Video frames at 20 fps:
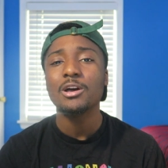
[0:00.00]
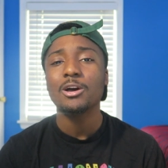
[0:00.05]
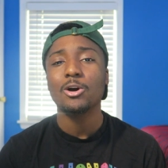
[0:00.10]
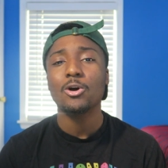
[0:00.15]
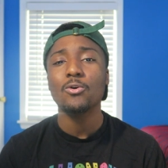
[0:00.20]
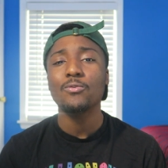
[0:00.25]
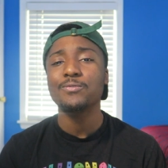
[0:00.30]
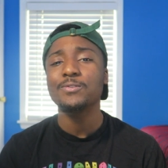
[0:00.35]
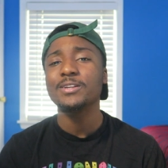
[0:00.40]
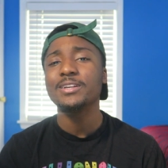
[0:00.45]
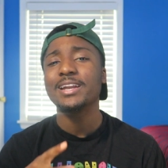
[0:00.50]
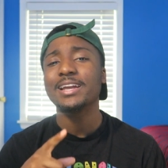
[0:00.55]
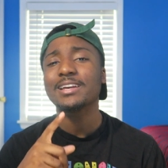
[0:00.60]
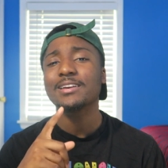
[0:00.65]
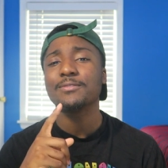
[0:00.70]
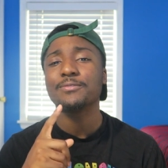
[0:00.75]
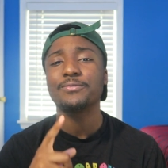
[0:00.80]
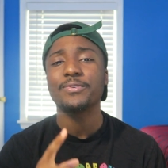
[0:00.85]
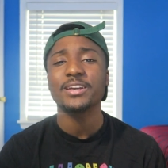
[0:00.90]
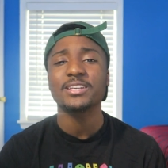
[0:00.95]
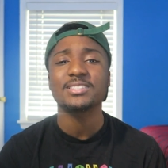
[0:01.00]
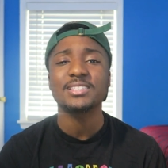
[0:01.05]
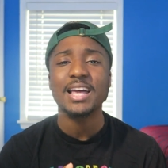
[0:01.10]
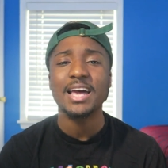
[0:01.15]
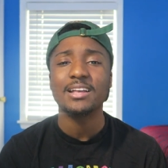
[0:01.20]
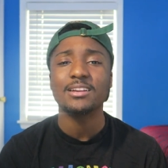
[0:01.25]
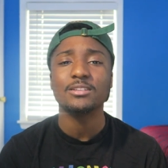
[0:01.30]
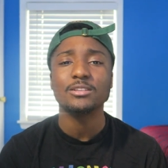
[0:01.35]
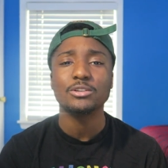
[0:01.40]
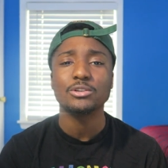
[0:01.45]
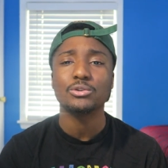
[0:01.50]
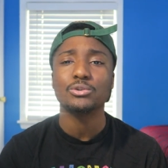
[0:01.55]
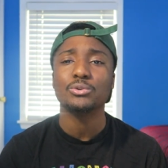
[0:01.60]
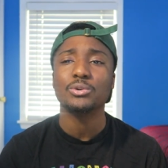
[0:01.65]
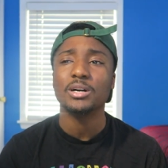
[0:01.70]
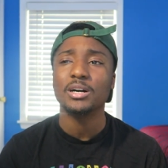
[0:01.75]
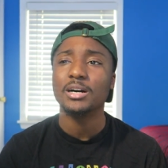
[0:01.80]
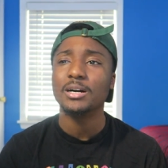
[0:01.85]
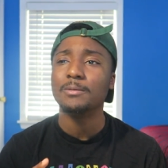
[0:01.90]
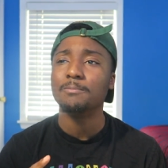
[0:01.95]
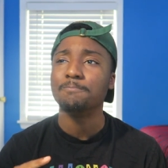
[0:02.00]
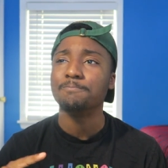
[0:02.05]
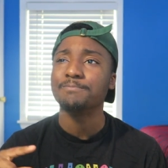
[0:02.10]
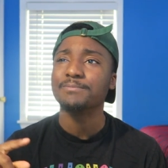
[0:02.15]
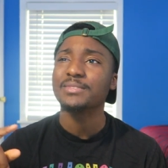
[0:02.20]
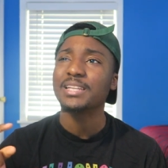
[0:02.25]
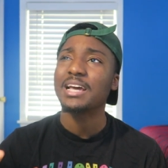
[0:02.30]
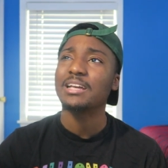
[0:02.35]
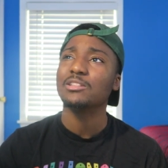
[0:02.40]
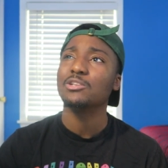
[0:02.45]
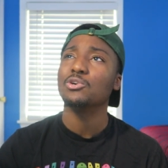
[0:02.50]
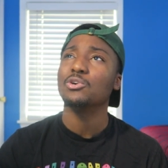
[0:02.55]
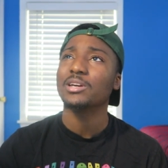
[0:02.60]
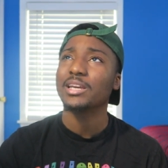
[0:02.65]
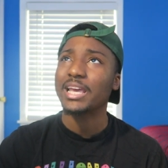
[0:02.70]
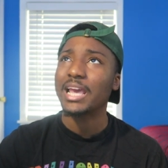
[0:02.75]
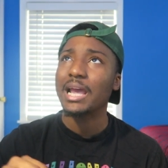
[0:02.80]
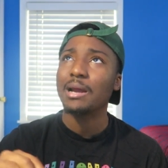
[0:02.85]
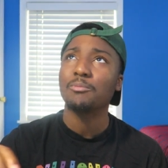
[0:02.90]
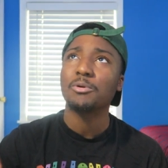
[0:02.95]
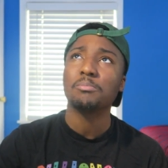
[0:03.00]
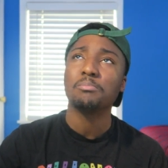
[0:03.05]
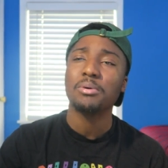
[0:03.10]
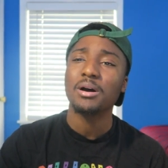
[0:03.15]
Hopefully they can fix that little um, that little camera